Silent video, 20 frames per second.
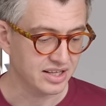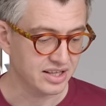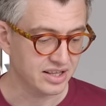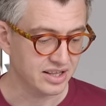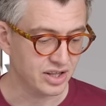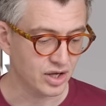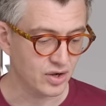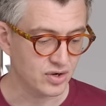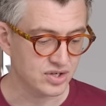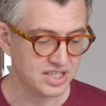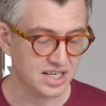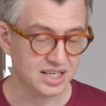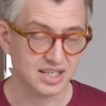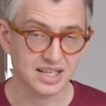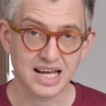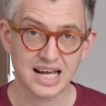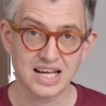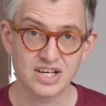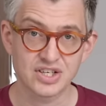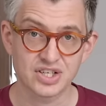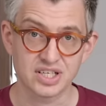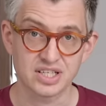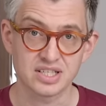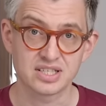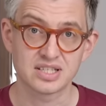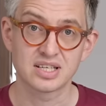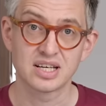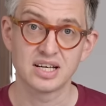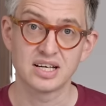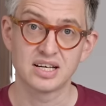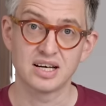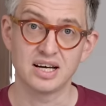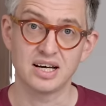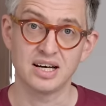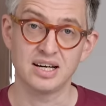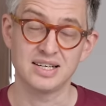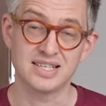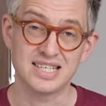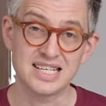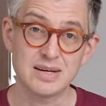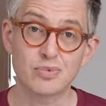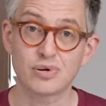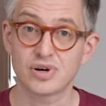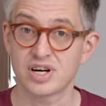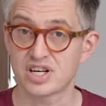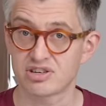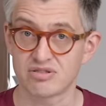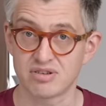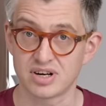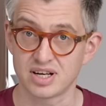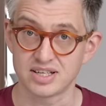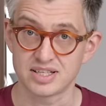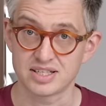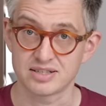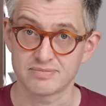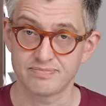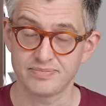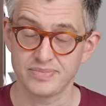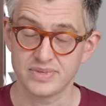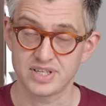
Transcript: those little gauges uh, depressurize,